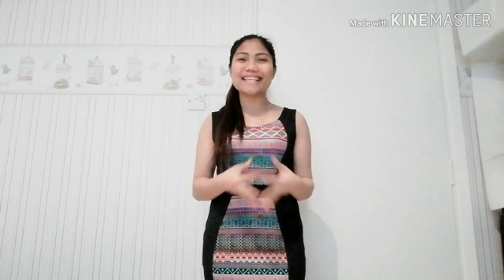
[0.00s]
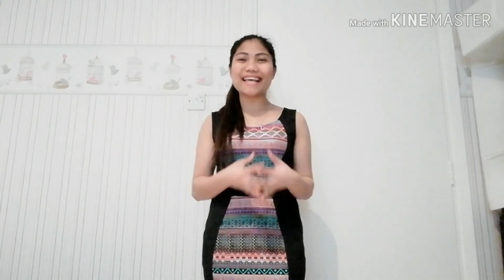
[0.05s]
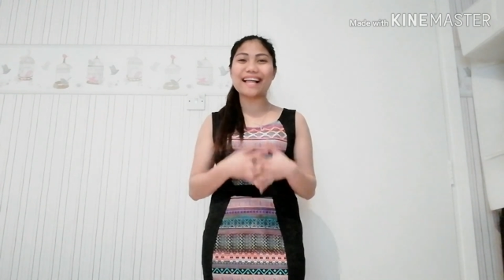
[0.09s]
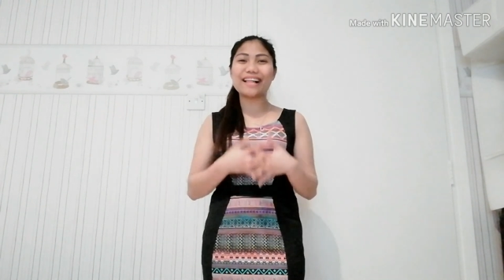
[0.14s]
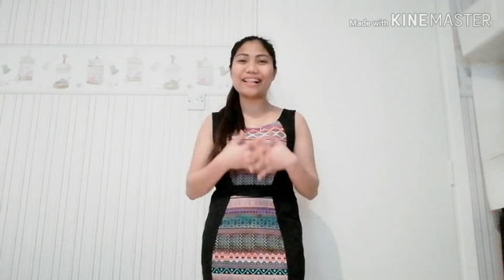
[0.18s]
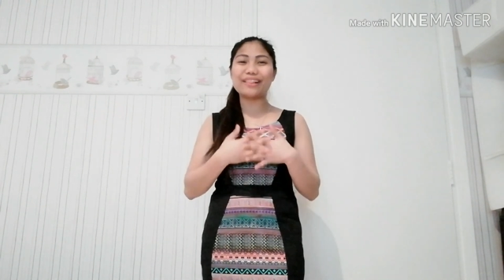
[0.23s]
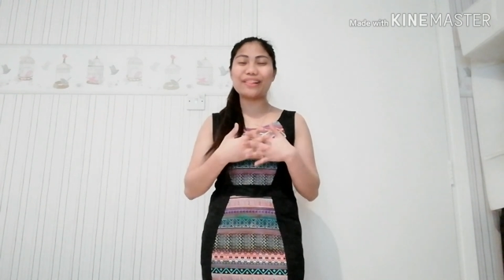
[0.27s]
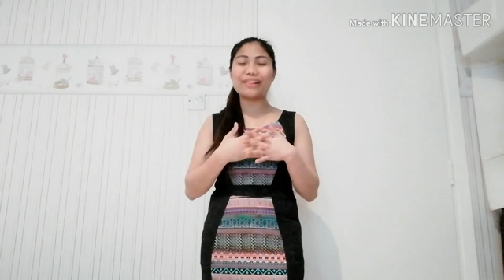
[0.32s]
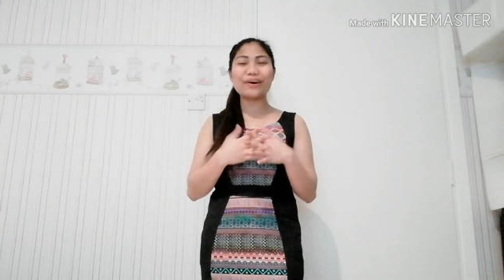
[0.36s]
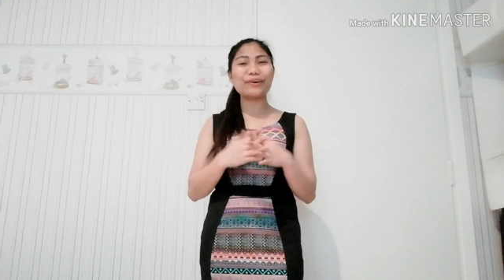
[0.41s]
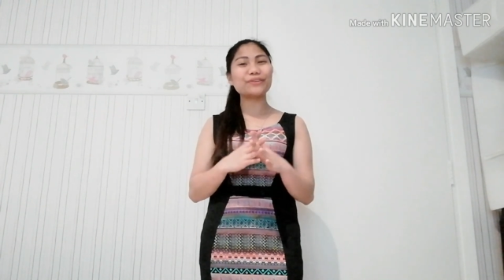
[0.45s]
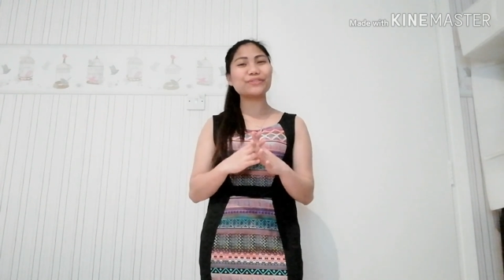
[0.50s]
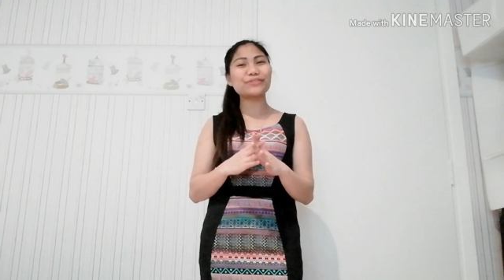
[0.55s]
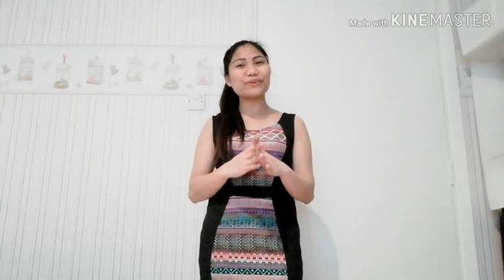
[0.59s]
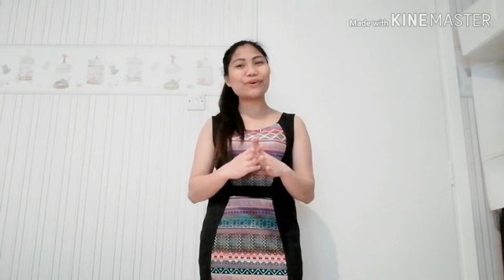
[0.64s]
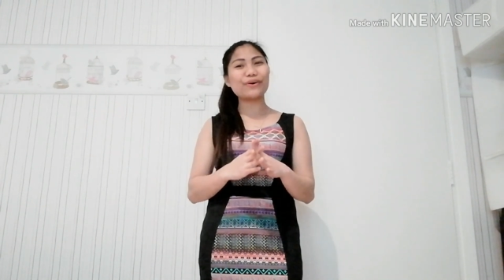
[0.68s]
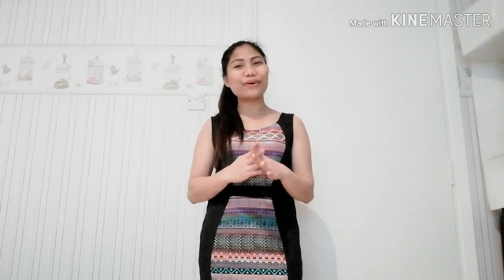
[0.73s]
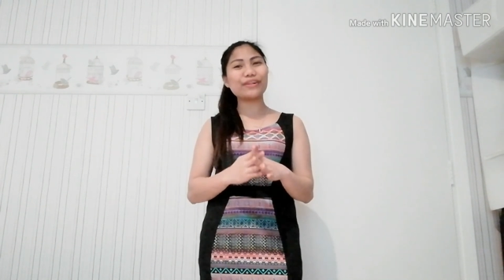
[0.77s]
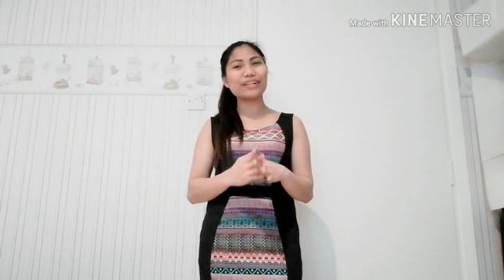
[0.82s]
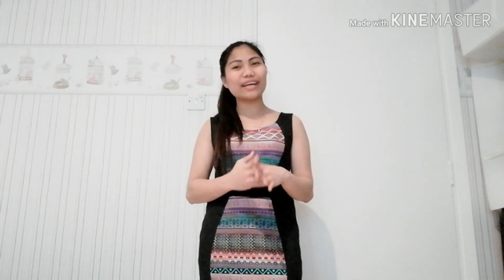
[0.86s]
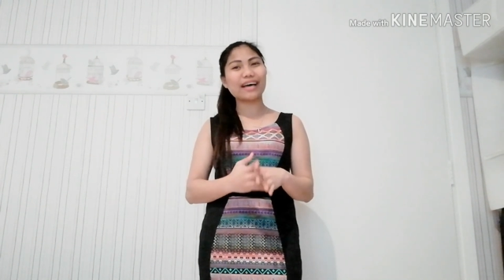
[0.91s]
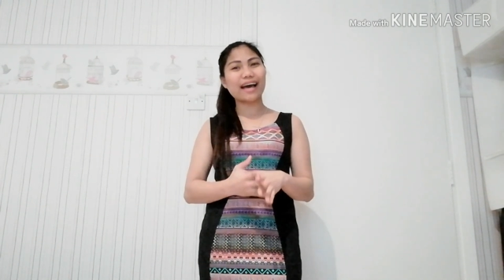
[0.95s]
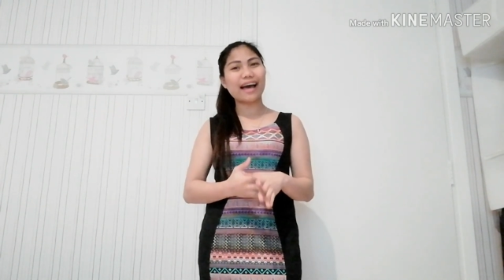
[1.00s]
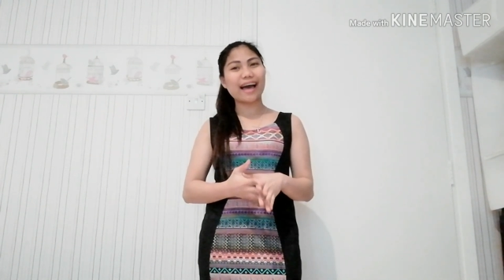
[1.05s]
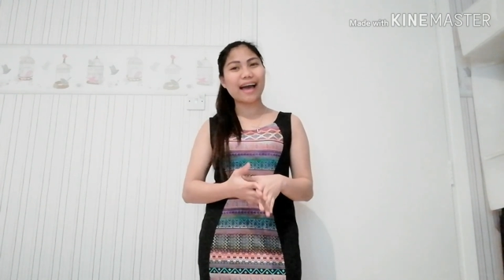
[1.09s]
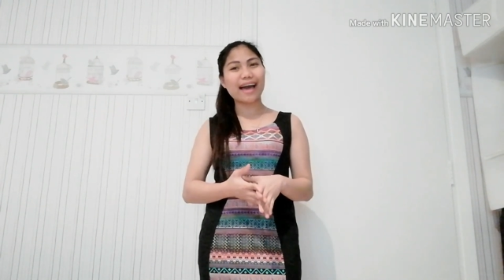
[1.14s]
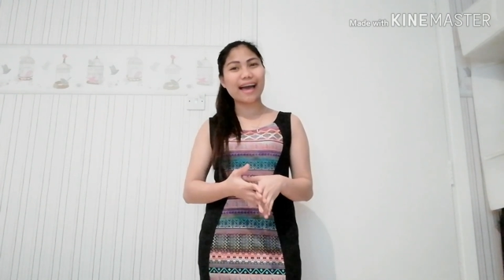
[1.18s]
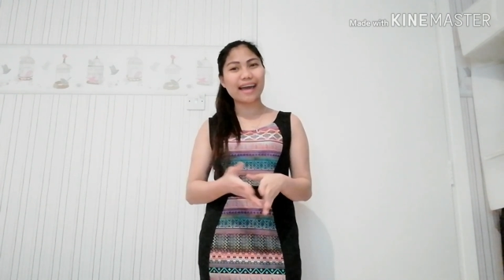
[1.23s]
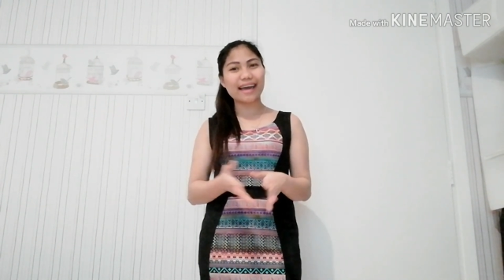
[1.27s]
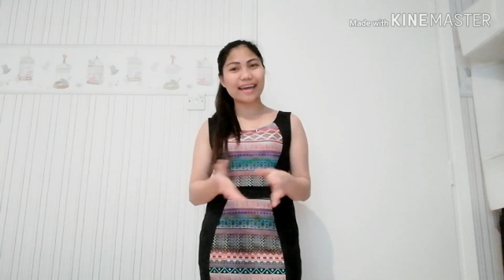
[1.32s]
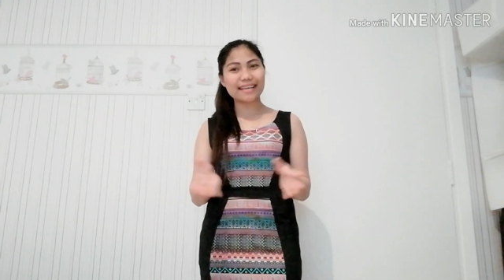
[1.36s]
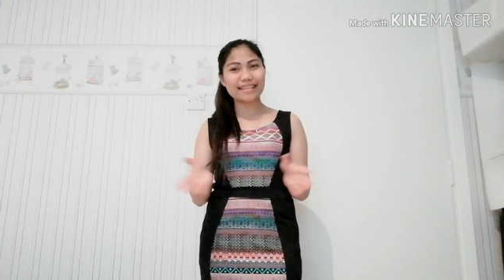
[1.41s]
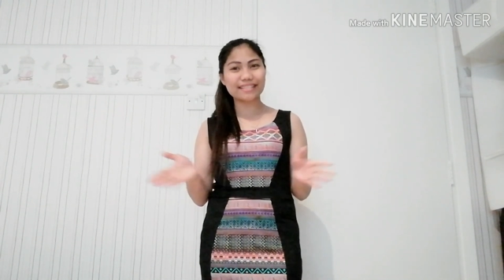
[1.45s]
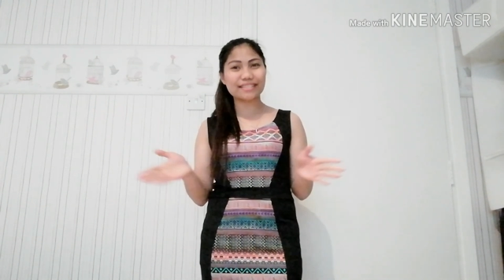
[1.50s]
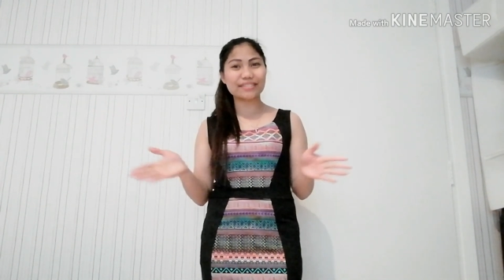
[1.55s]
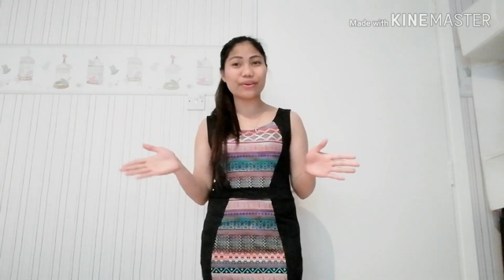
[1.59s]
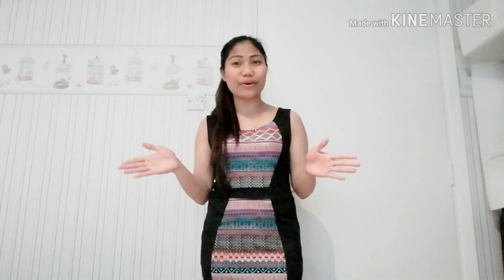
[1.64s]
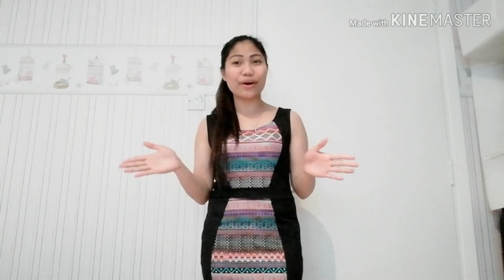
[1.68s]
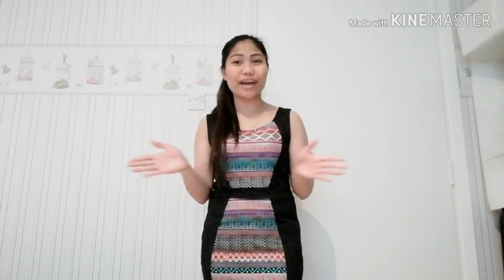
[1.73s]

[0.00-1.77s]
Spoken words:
Hello to all guys! So,